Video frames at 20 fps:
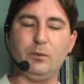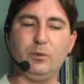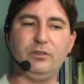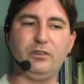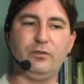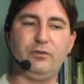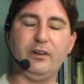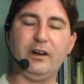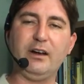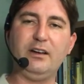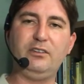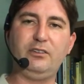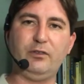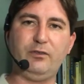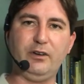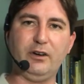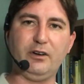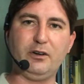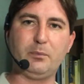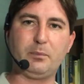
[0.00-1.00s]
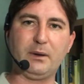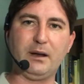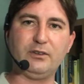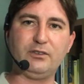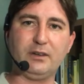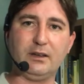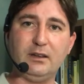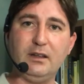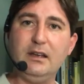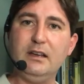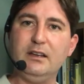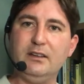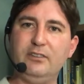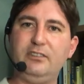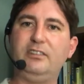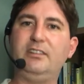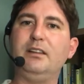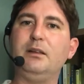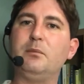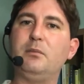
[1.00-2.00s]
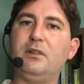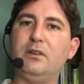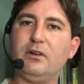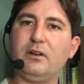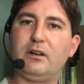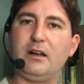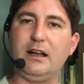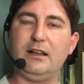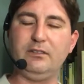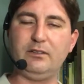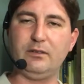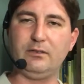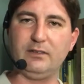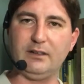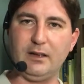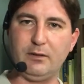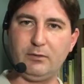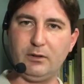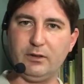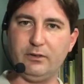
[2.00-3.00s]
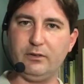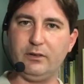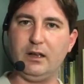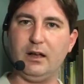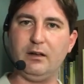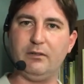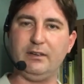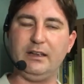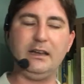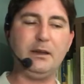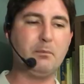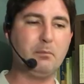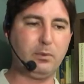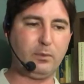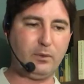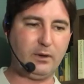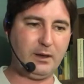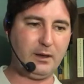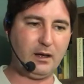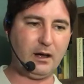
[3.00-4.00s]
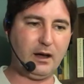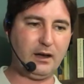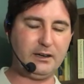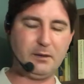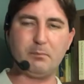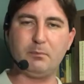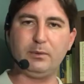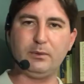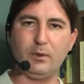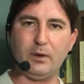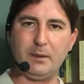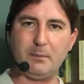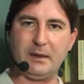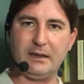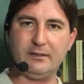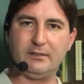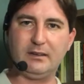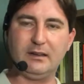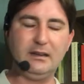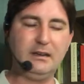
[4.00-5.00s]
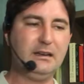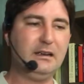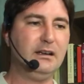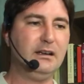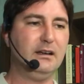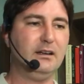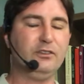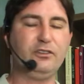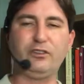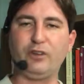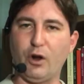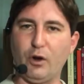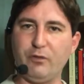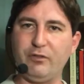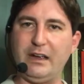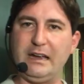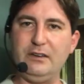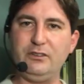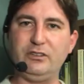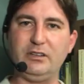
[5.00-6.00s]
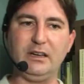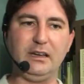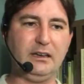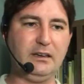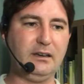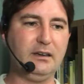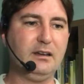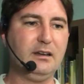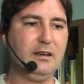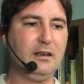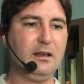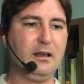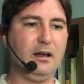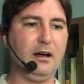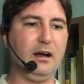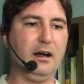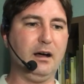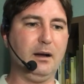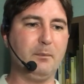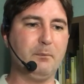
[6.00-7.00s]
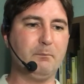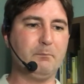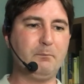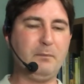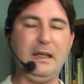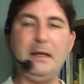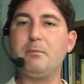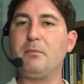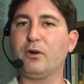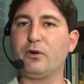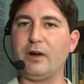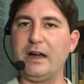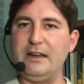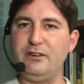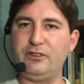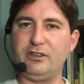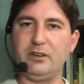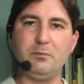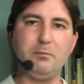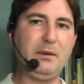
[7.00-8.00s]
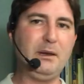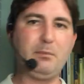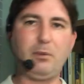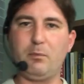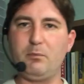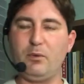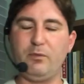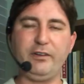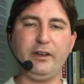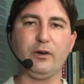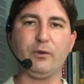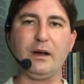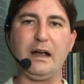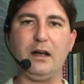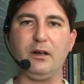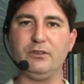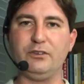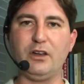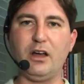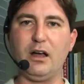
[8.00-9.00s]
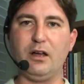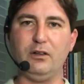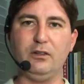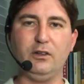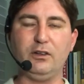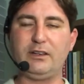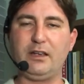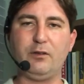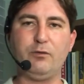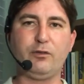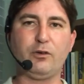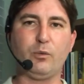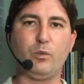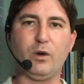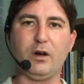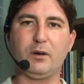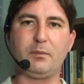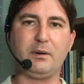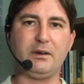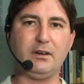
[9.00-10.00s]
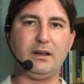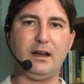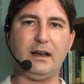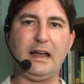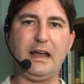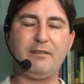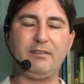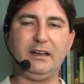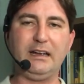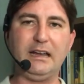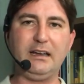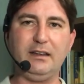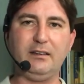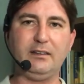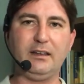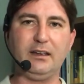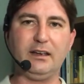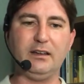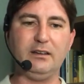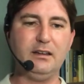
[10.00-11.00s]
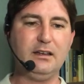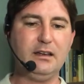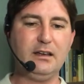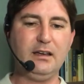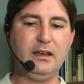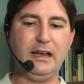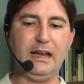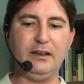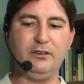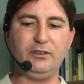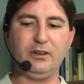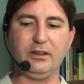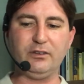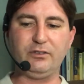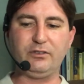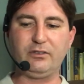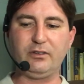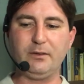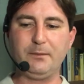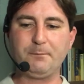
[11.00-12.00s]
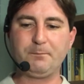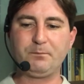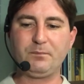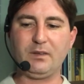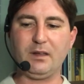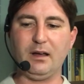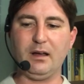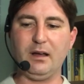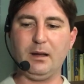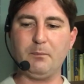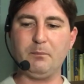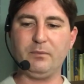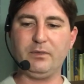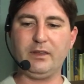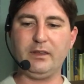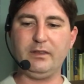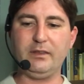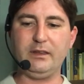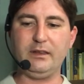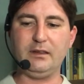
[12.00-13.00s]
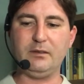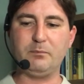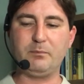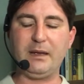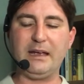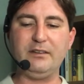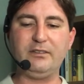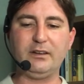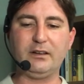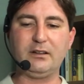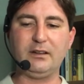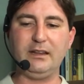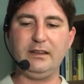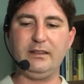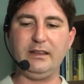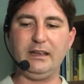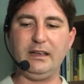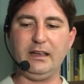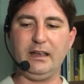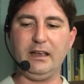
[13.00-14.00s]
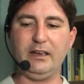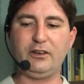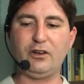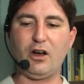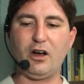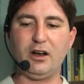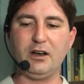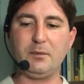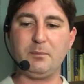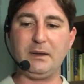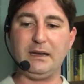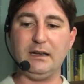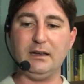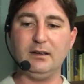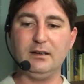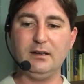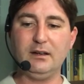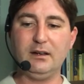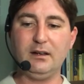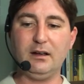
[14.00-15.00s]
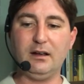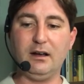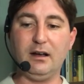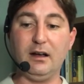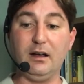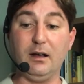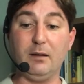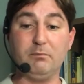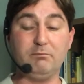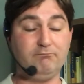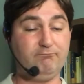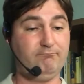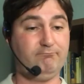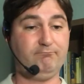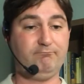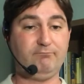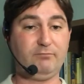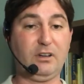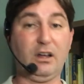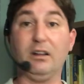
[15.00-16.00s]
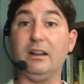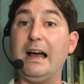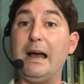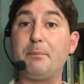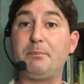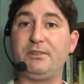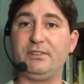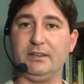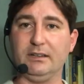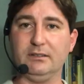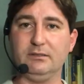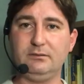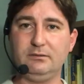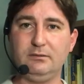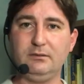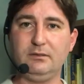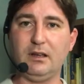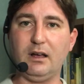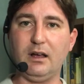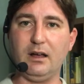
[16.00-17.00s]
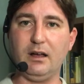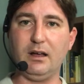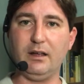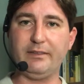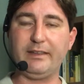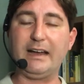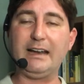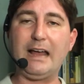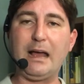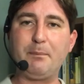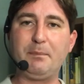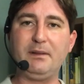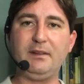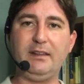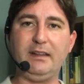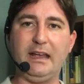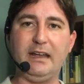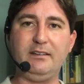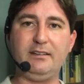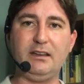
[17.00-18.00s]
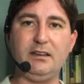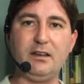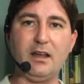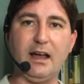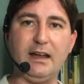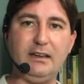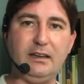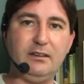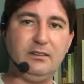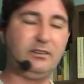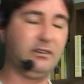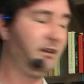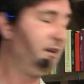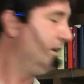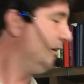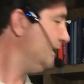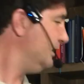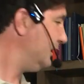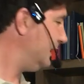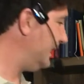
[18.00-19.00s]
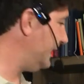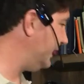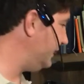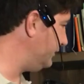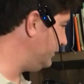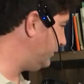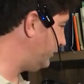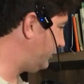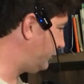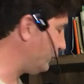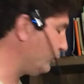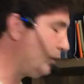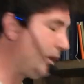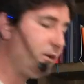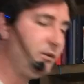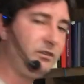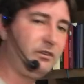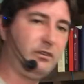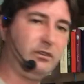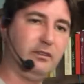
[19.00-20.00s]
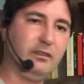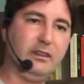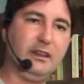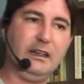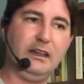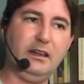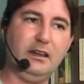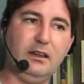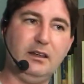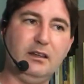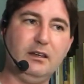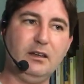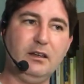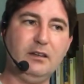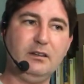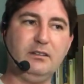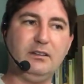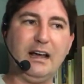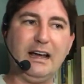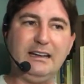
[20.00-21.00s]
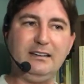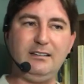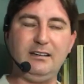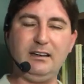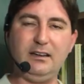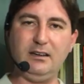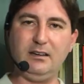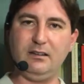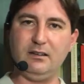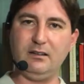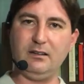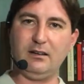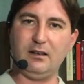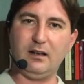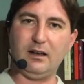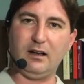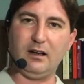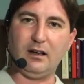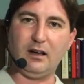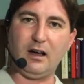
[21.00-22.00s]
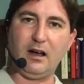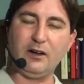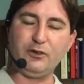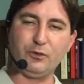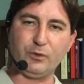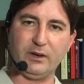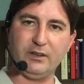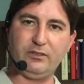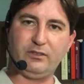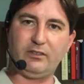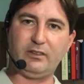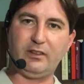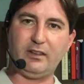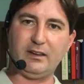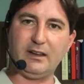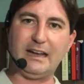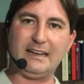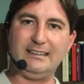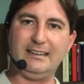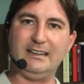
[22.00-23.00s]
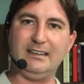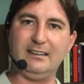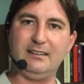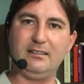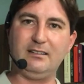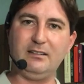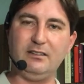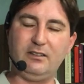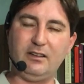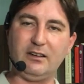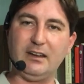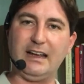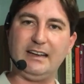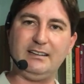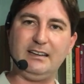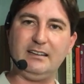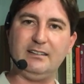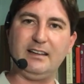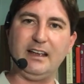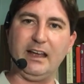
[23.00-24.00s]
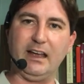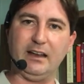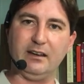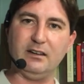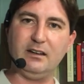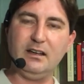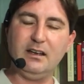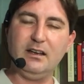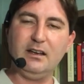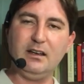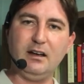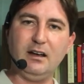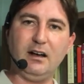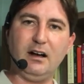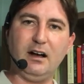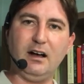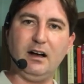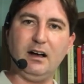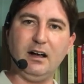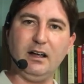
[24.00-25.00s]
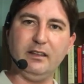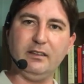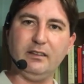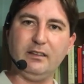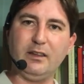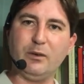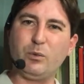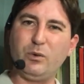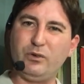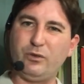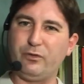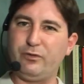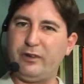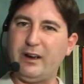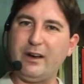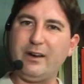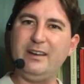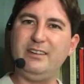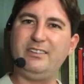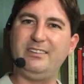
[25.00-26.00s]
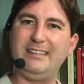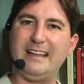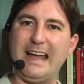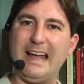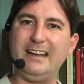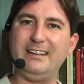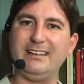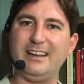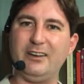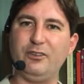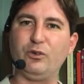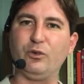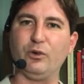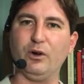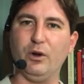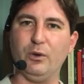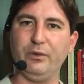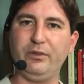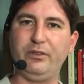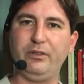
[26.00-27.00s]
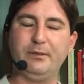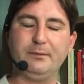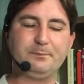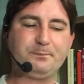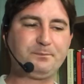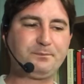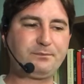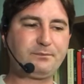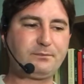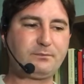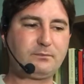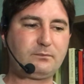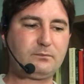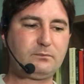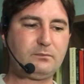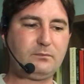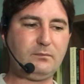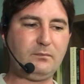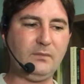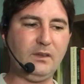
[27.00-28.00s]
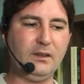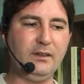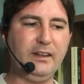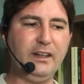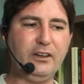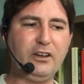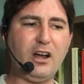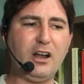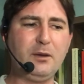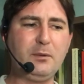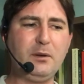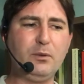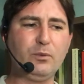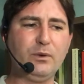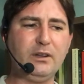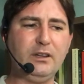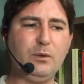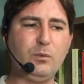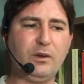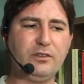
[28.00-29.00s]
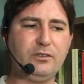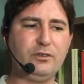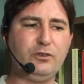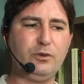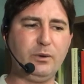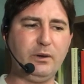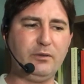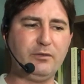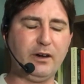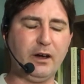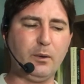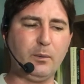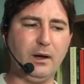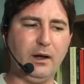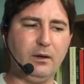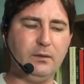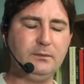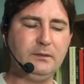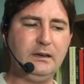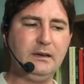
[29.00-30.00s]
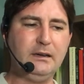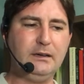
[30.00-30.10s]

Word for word: It was a very severe depression, similar kinds of levels of unemployment, starvation, um, immigration, people moving around, not looking for work but not having anything, and, and just um, the, basically the economy um, collapsing. Uh, that happened in the 1890s and throughout the 1900s to the 19 to 1910, uh, there was very stagnant growth. The economy really wasn't doing very well.